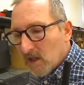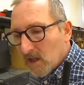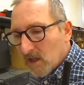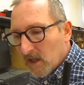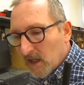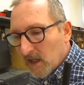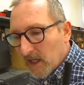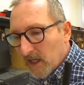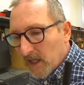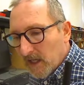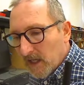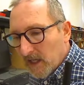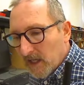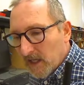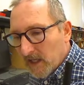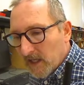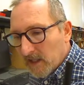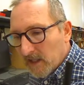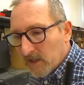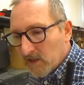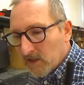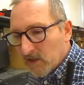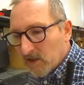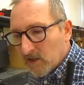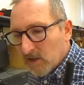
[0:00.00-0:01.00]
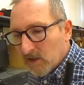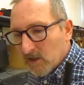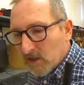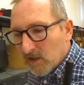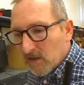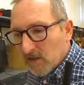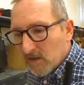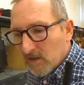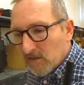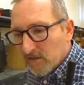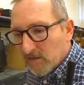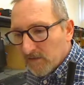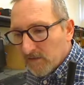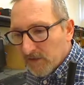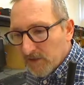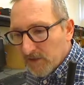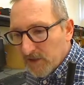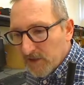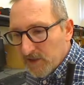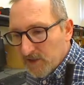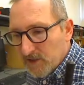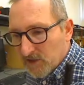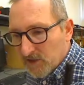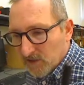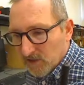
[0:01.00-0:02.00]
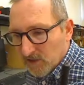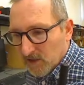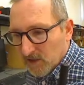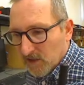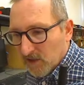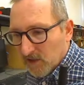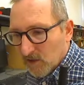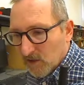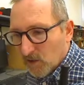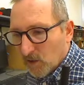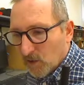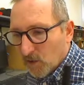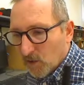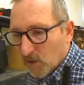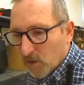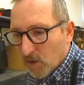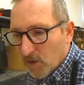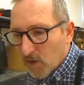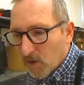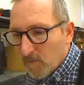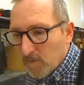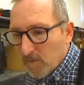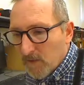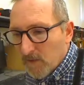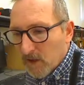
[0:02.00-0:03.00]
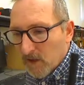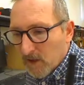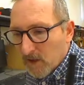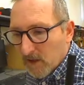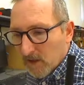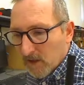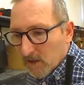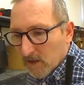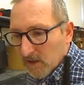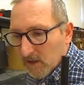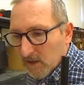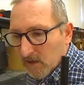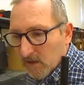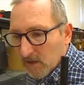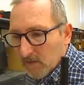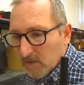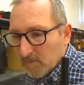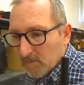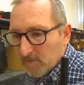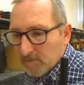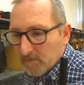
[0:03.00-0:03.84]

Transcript: and VC, or VR,